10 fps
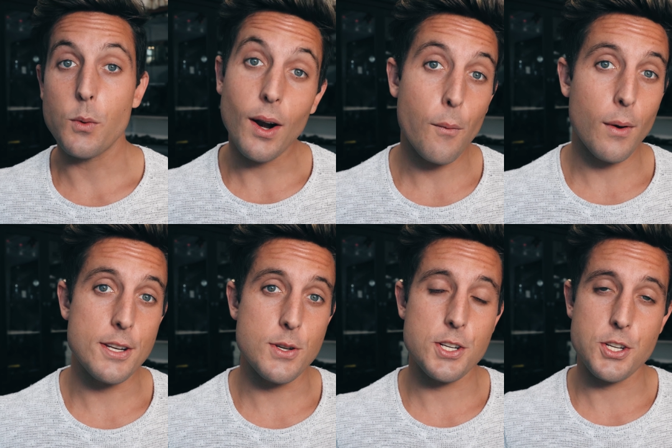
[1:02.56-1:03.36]
So what I want
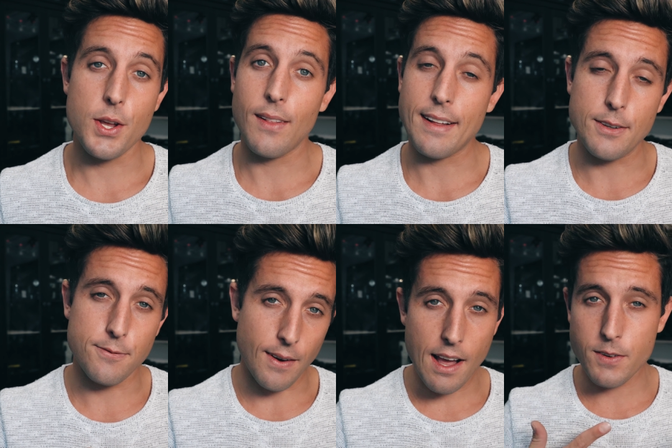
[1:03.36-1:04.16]
to do is show you like the
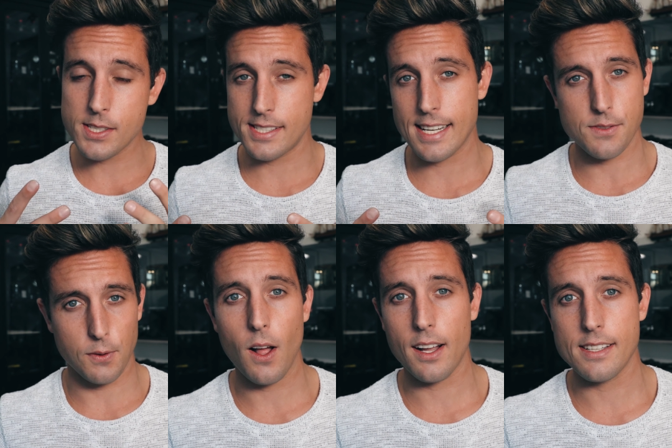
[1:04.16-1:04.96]
5 or 6
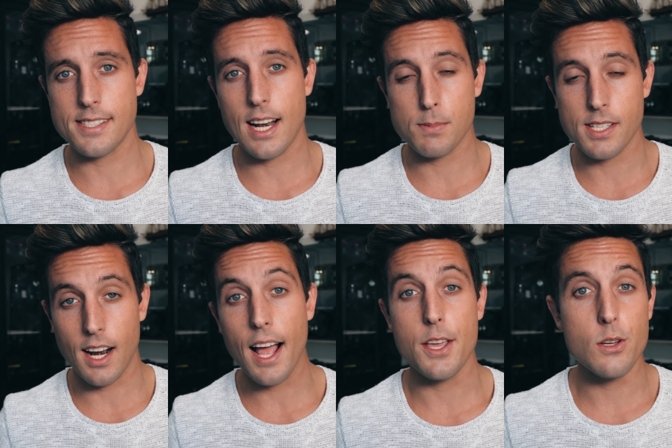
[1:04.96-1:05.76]
vlogging setups
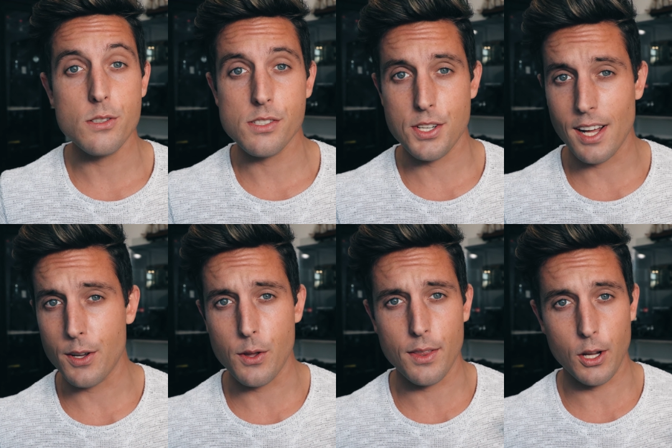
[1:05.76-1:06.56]
that I use,
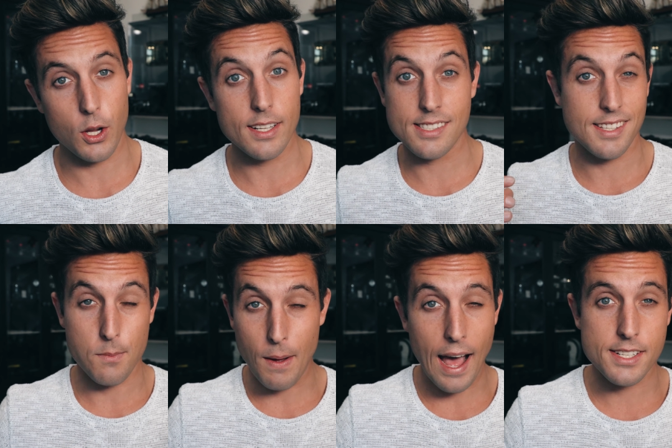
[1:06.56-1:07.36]
tell you the goods,
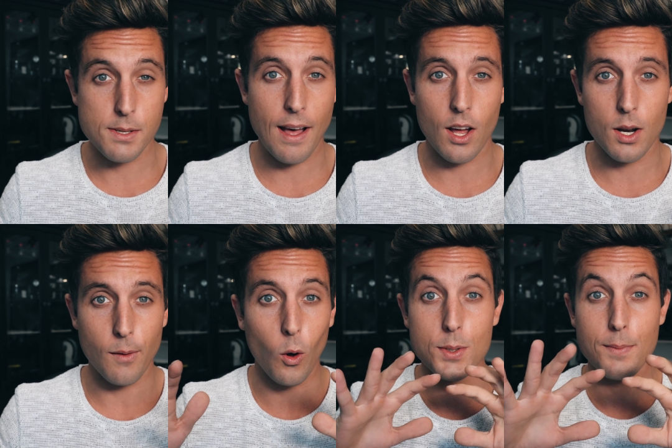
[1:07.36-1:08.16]
the bads about
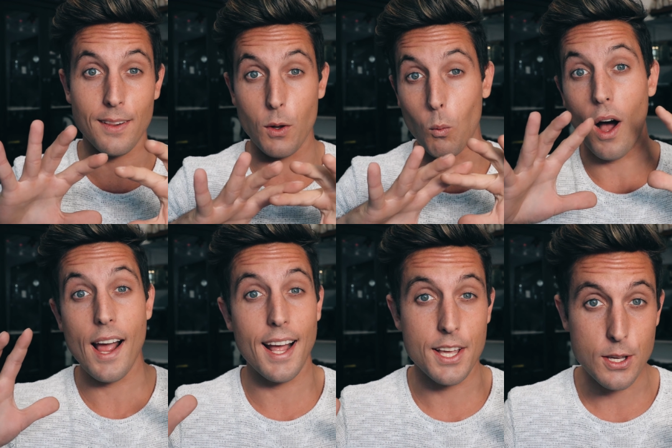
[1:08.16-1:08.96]
them, ultimately
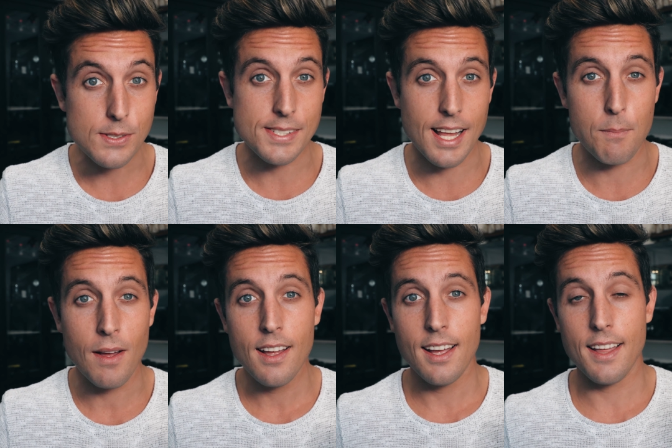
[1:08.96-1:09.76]
why I use them,
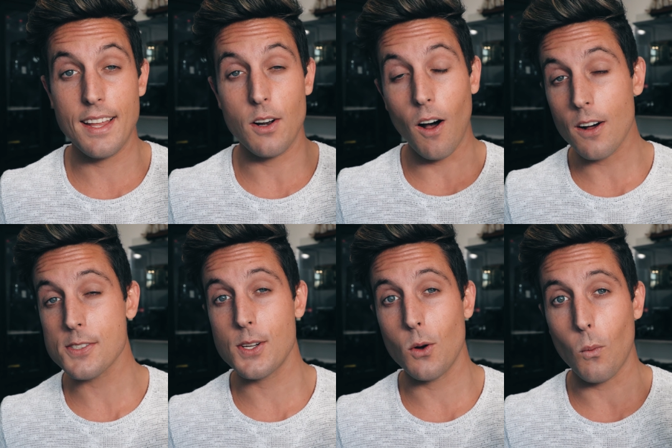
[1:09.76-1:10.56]
and then
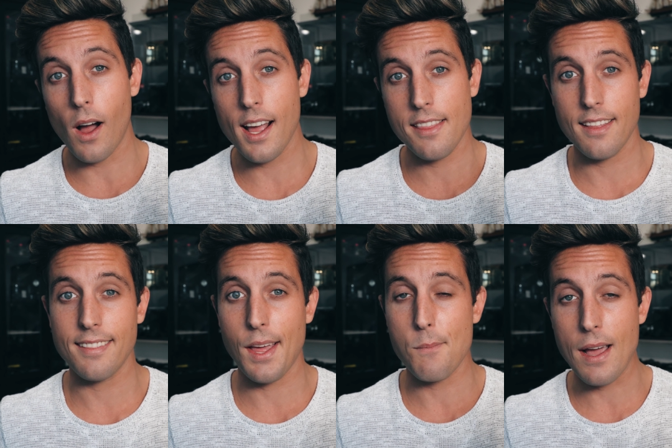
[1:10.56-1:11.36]
also why I
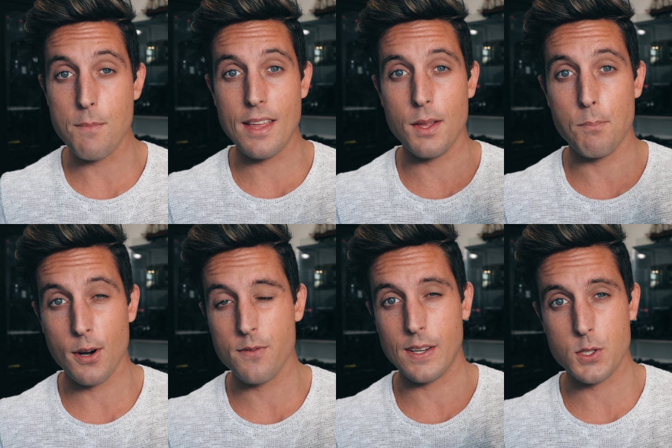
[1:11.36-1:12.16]
think they might be the
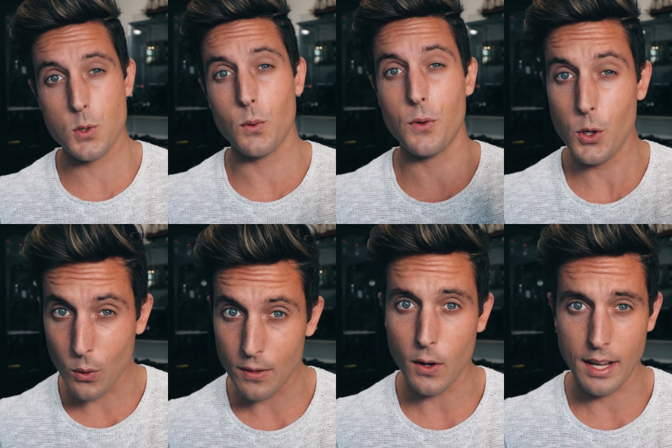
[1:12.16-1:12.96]
perfect tool
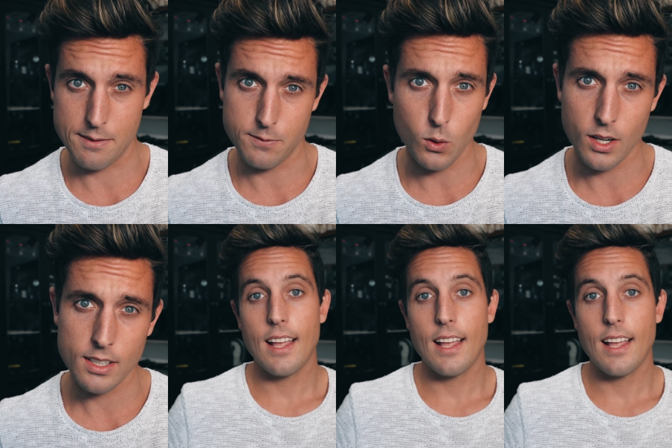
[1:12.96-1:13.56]
you're looking for.